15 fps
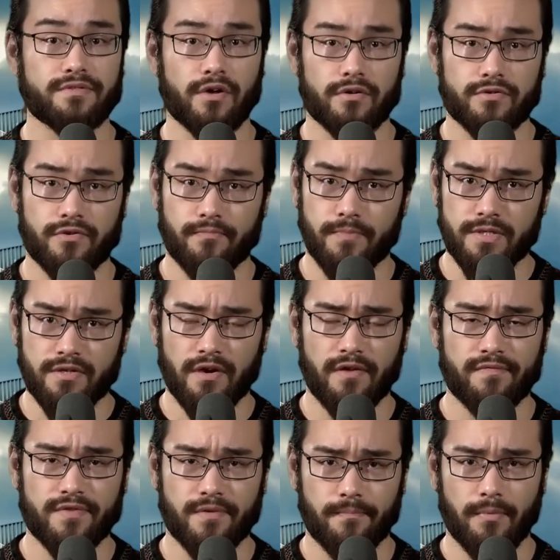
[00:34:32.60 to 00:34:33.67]
Dr.
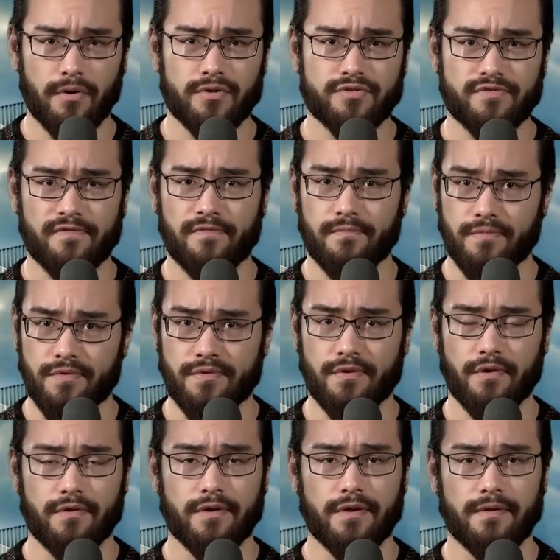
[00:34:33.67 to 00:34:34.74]
Pitoff's departure from
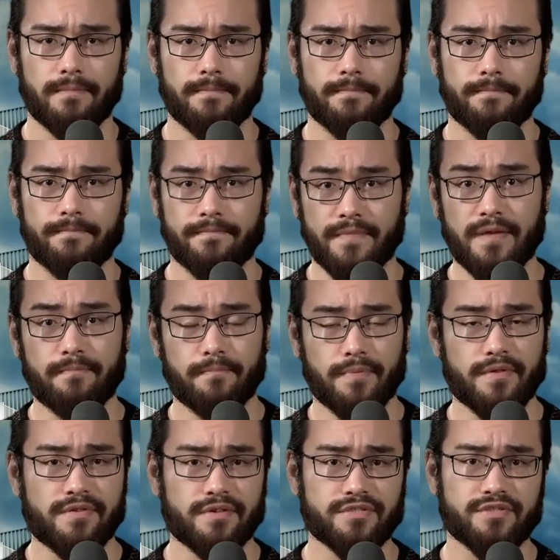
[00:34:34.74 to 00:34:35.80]
Stargate, the
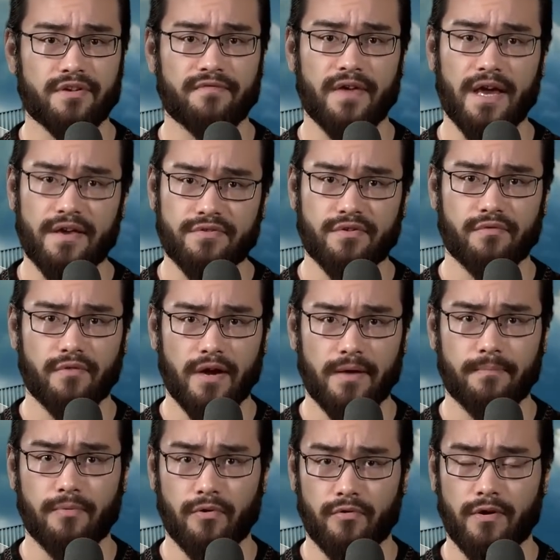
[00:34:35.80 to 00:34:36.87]
position of SRI
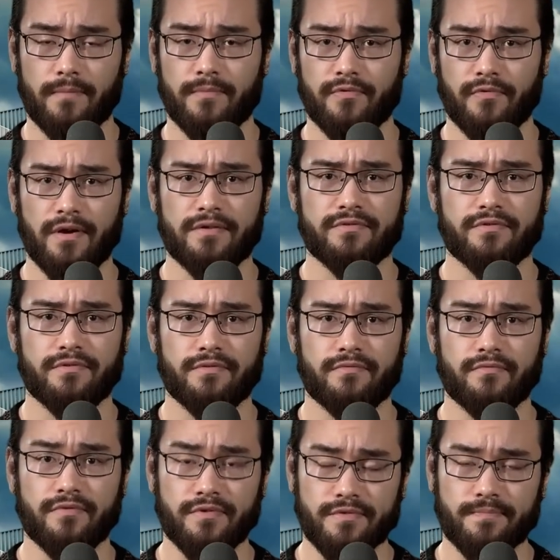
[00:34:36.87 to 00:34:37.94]
Program Director
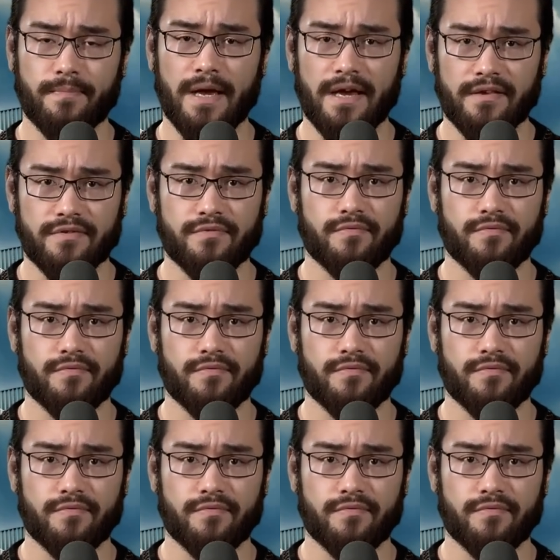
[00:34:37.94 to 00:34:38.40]
was passed